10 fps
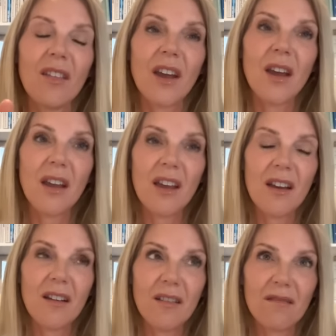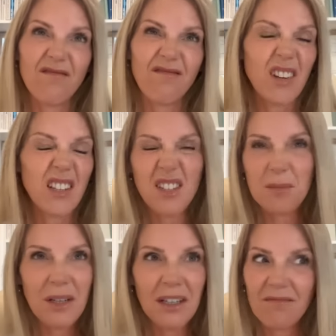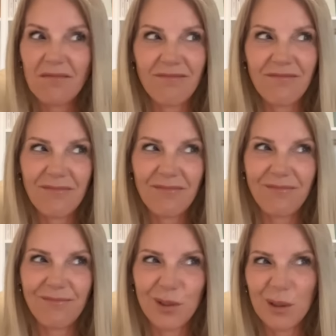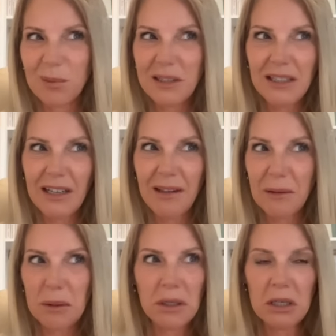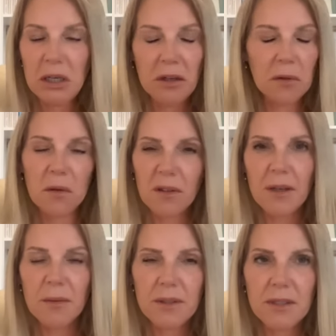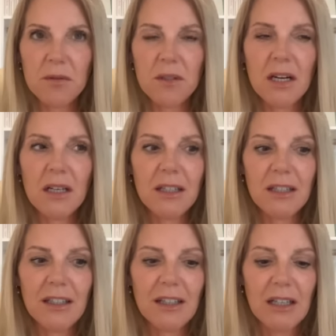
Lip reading: they went to bed probably 8:30, 9 o'clock. They were still young.